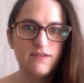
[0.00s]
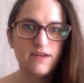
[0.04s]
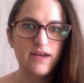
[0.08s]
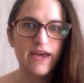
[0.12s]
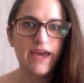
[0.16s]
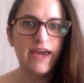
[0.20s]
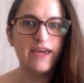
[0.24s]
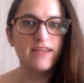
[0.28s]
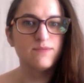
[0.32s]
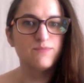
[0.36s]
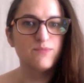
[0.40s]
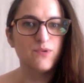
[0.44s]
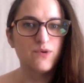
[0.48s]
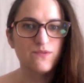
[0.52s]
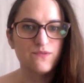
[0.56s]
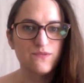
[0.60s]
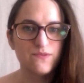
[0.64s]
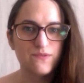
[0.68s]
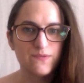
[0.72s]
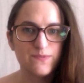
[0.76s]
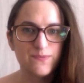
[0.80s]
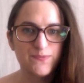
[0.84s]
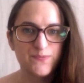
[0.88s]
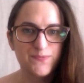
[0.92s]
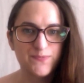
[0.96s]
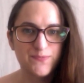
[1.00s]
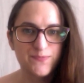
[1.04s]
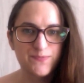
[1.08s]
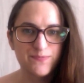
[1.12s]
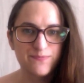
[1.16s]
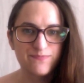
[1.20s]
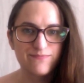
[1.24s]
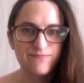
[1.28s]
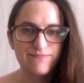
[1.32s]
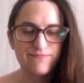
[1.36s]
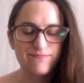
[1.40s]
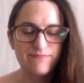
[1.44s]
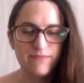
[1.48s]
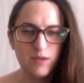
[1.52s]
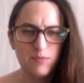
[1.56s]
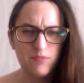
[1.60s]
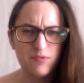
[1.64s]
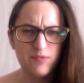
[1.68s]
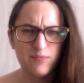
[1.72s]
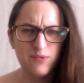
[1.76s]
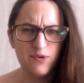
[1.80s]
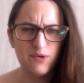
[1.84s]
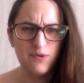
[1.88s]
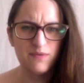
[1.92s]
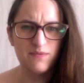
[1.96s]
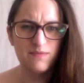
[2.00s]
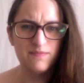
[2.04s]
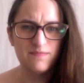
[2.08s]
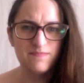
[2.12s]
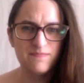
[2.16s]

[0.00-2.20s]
8 months, maybe more.